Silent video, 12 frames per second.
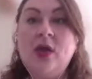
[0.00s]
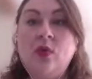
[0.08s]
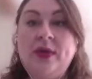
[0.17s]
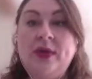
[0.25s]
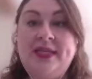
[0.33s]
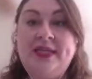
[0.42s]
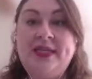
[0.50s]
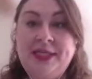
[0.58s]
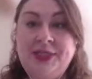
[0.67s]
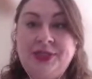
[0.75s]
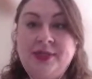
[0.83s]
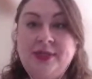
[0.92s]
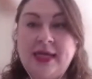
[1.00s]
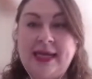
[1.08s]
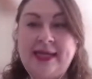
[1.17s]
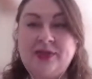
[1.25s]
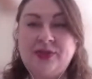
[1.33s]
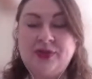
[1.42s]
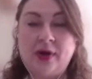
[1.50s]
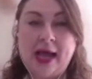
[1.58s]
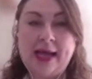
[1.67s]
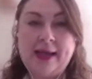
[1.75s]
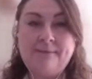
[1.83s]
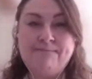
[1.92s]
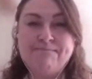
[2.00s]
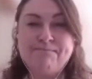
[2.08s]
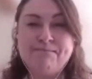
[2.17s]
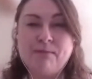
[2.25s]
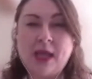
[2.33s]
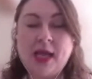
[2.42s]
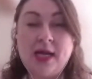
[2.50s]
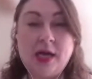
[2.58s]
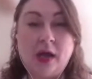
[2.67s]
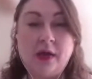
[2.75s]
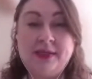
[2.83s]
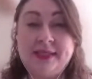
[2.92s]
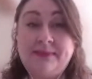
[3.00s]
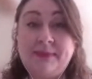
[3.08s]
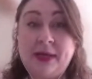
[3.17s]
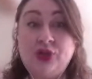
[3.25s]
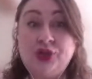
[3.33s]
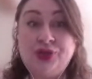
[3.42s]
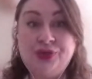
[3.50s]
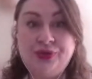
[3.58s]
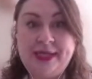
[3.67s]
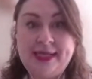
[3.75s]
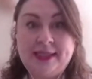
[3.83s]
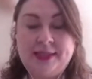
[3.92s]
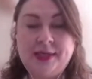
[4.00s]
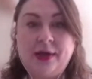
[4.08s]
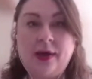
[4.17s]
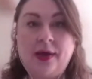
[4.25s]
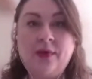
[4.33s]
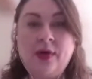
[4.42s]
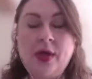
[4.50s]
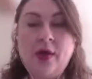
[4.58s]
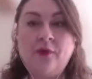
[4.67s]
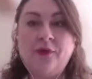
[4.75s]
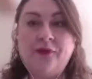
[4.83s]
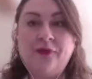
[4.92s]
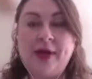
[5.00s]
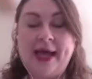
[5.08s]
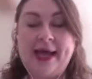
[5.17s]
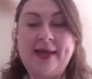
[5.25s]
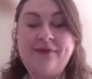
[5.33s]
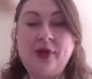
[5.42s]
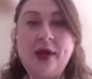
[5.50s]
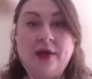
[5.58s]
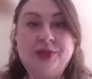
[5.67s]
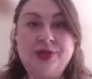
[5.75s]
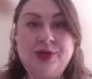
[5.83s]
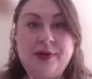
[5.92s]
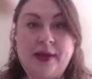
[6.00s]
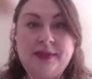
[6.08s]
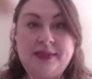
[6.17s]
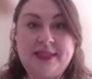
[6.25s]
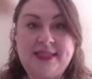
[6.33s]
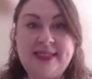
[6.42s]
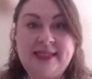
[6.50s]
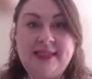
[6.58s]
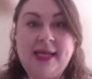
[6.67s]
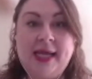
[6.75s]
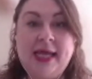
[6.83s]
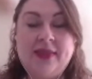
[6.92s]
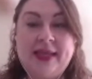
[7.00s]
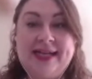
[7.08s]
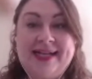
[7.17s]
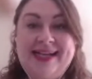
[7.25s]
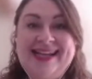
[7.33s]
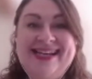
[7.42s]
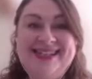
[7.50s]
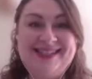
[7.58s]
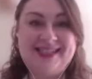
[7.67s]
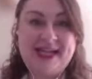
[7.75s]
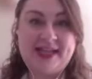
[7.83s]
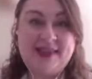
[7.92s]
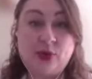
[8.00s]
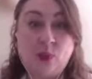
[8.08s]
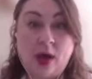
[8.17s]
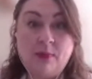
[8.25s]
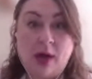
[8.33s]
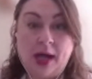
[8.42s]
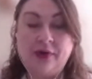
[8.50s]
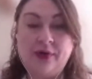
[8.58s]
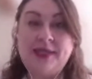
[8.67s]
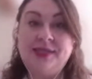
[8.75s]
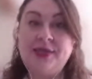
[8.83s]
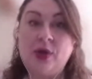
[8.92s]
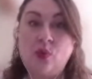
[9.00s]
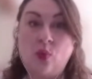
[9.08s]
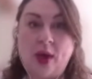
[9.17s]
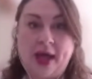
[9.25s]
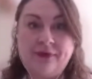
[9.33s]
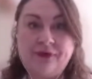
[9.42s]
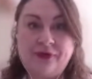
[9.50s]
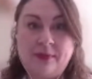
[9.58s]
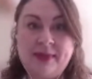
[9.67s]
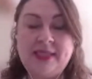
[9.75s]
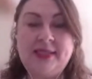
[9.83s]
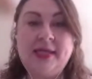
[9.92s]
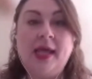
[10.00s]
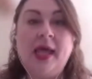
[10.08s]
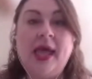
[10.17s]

We did issue, Suzara, a notice about 2 years ago. If you go to notices, that clearly state that we are migrating away from it